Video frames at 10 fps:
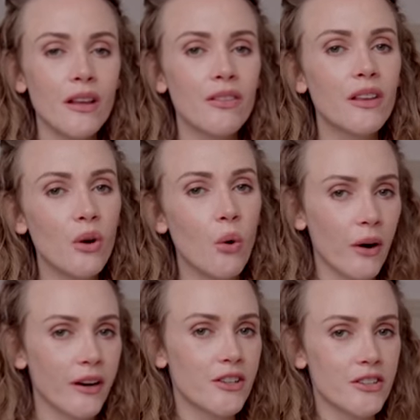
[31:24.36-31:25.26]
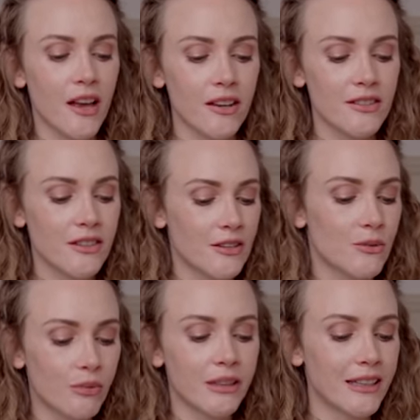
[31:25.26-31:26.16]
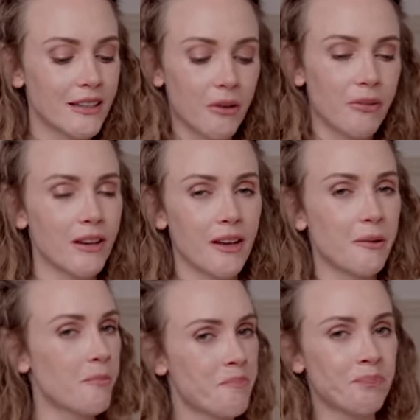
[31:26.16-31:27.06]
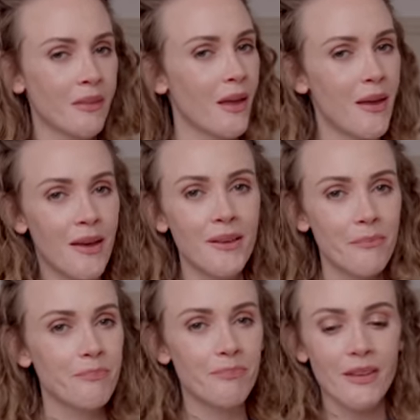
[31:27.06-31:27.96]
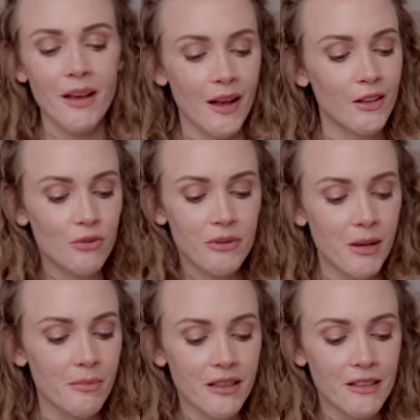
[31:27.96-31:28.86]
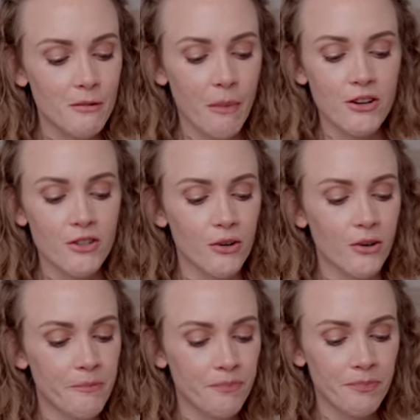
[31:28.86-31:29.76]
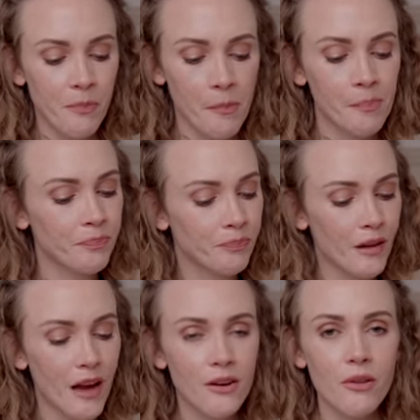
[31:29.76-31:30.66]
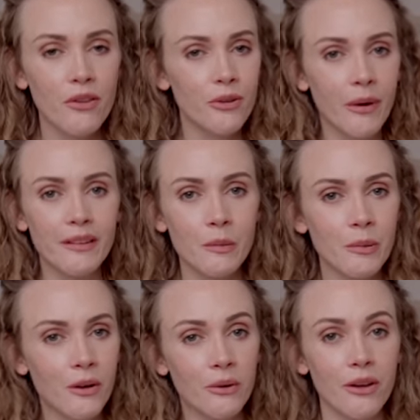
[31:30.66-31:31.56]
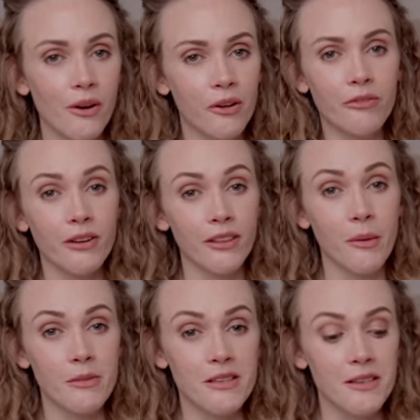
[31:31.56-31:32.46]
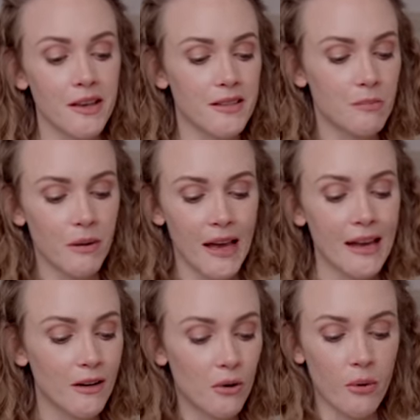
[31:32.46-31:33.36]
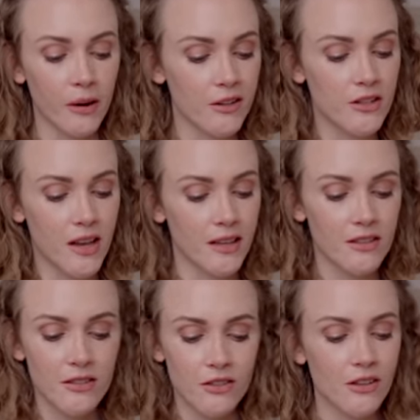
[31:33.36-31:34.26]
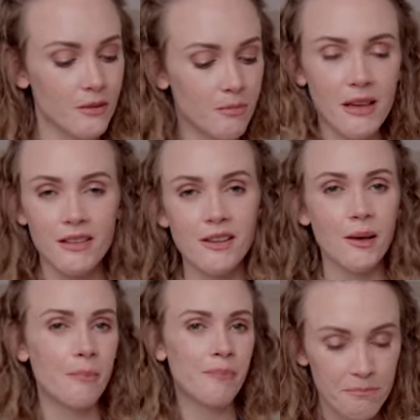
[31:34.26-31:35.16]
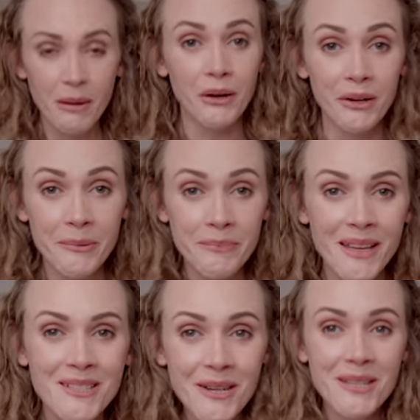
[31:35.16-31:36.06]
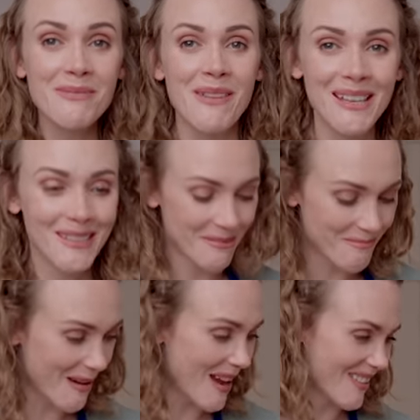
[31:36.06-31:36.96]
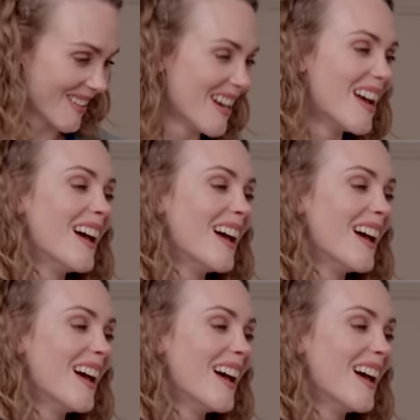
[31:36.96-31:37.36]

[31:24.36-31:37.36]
The orange zest is really giving it that extra something special. I know that the recipe only called for lemon zest, but adding orange zest just makes it better. It just makes it better.